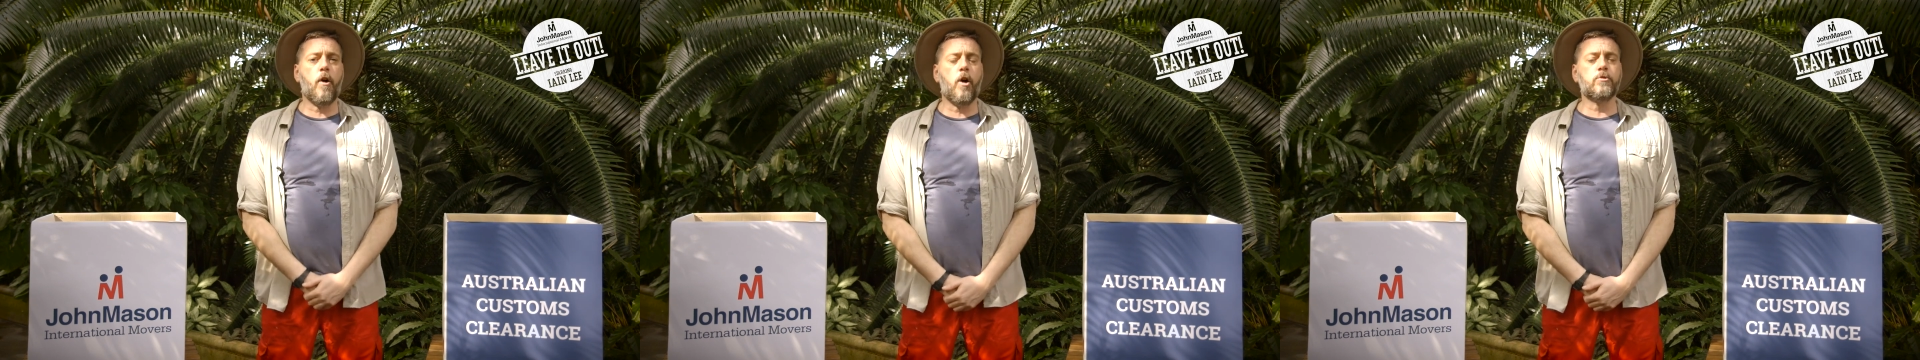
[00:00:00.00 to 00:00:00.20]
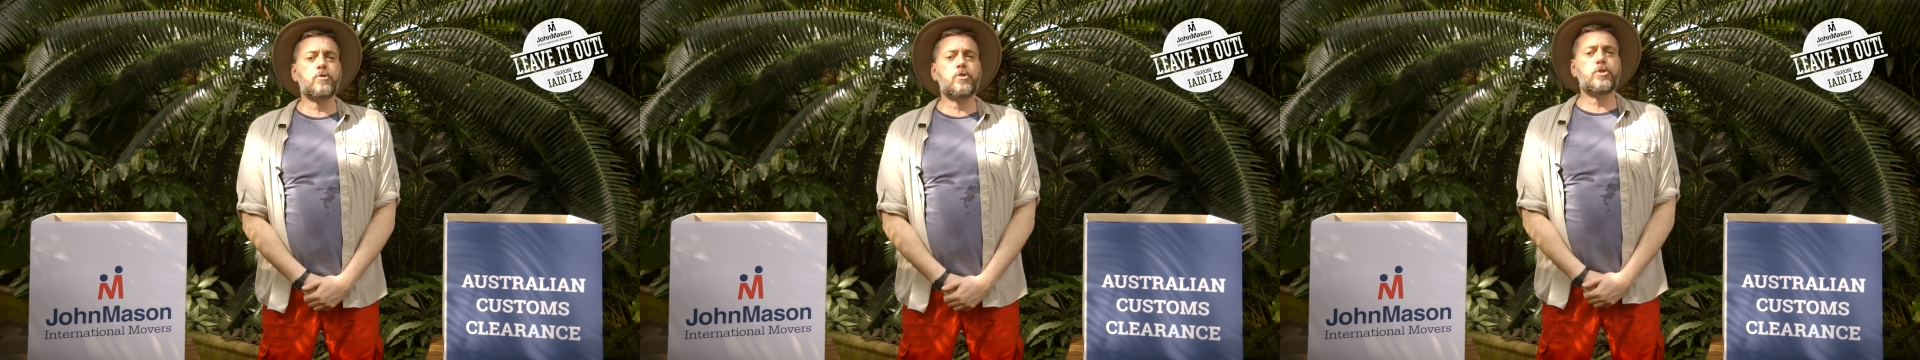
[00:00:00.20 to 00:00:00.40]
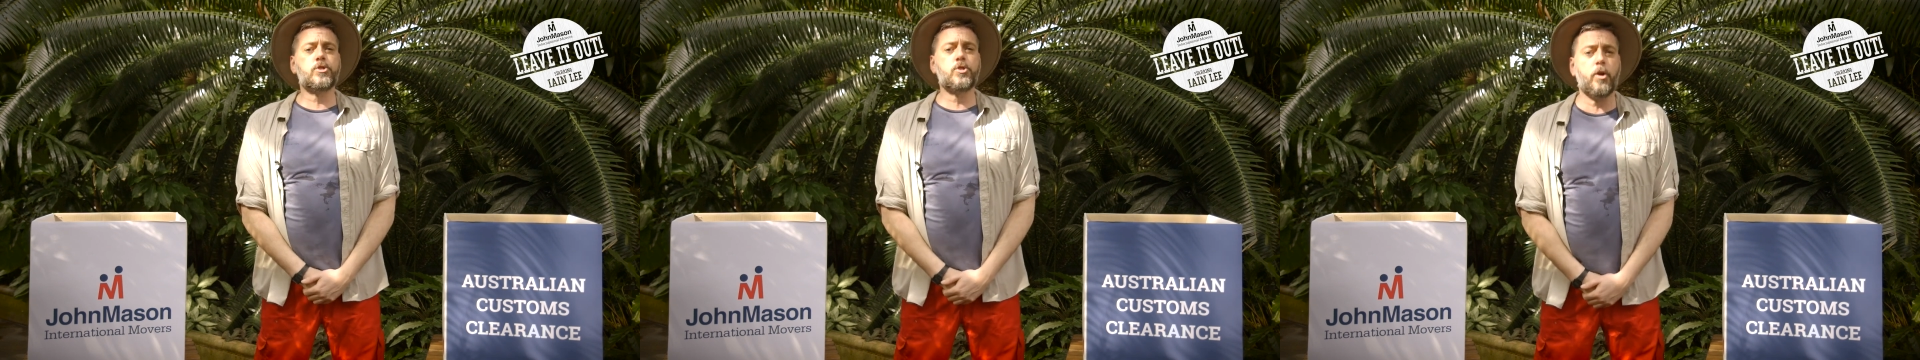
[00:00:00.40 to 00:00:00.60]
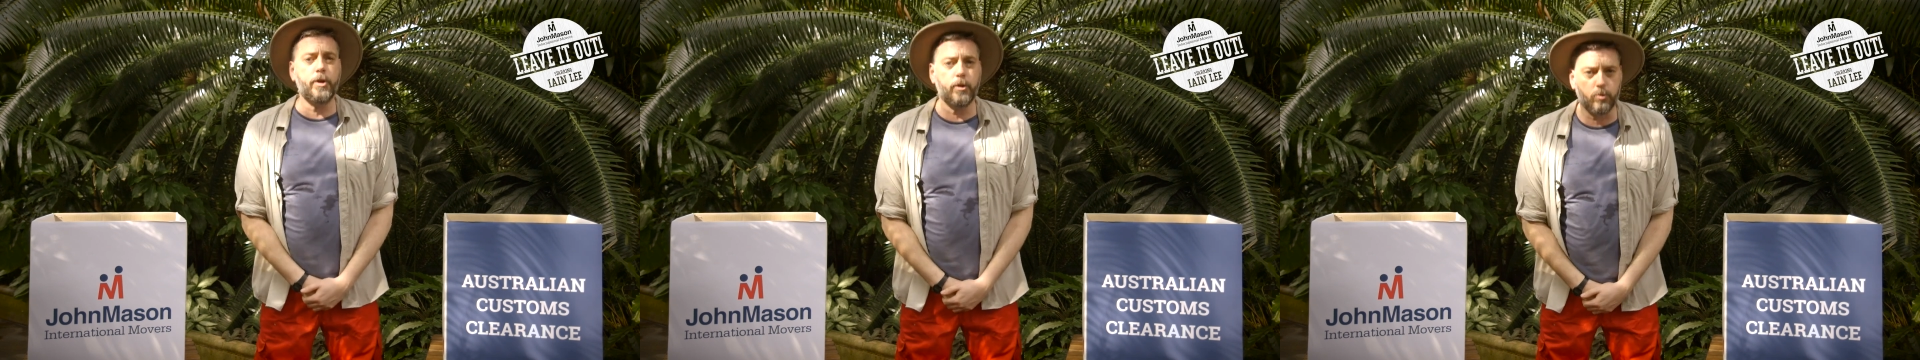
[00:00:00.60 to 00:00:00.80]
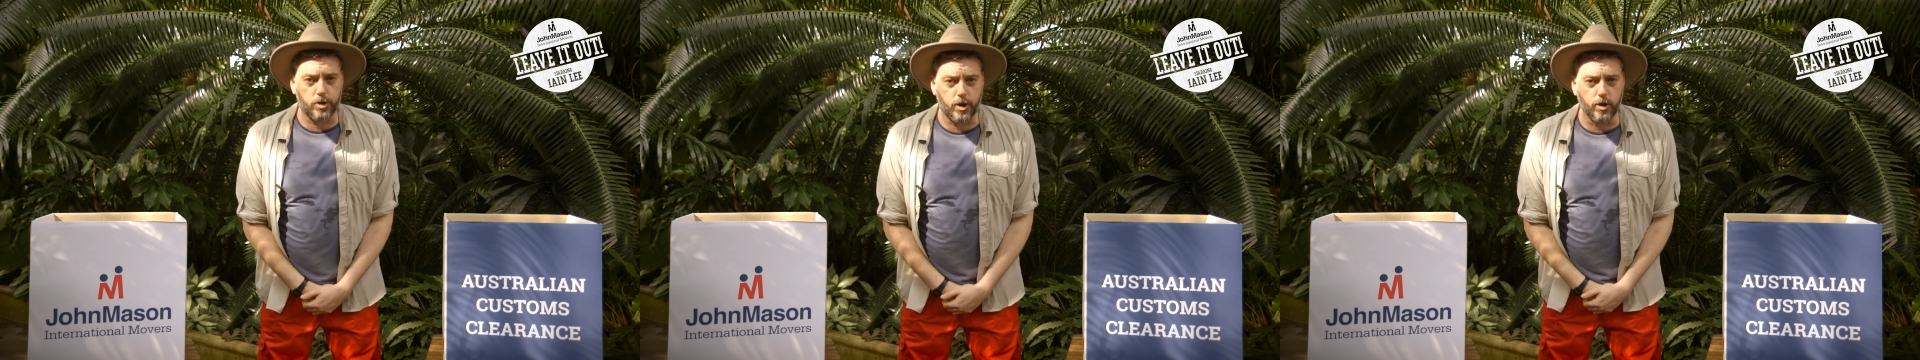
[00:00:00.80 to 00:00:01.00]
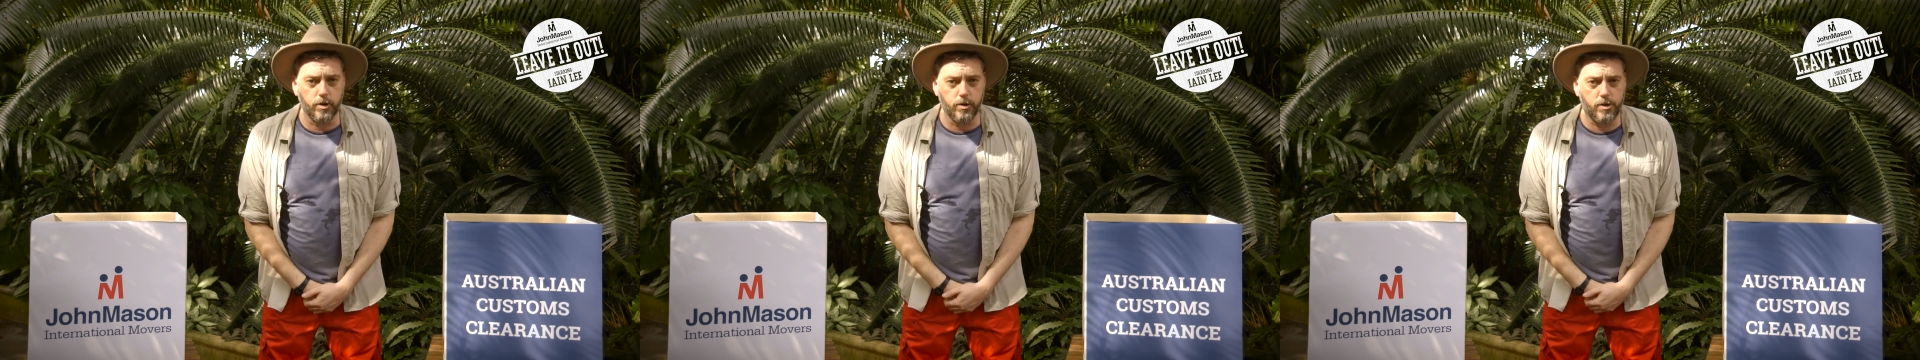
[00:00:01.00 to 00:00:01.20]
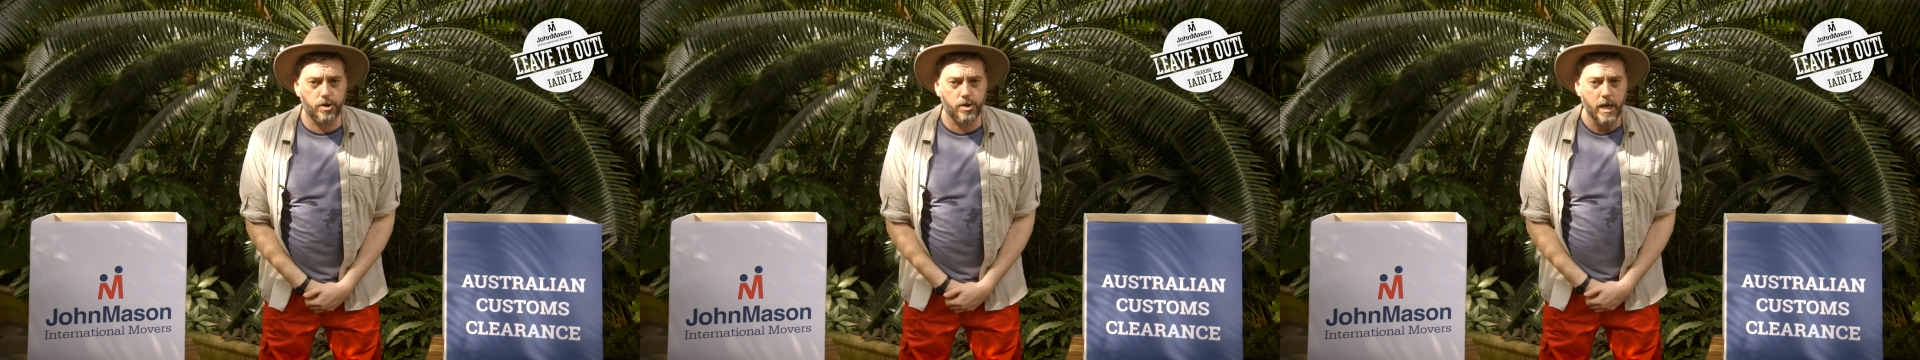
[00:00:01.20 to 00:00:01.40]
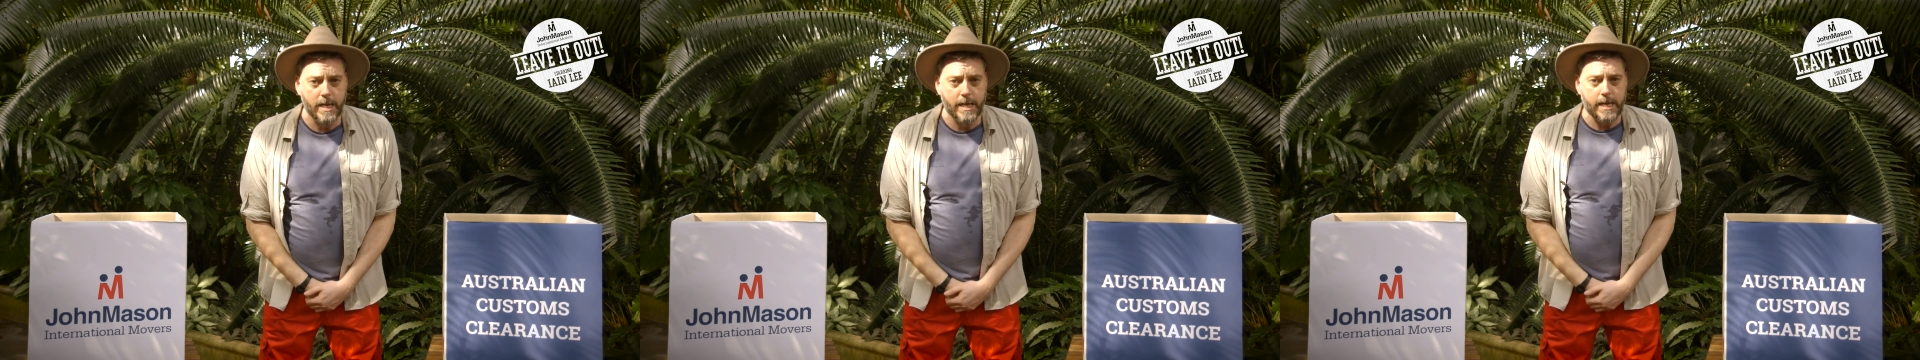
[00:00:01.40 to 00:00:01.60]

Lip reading: on soiled goods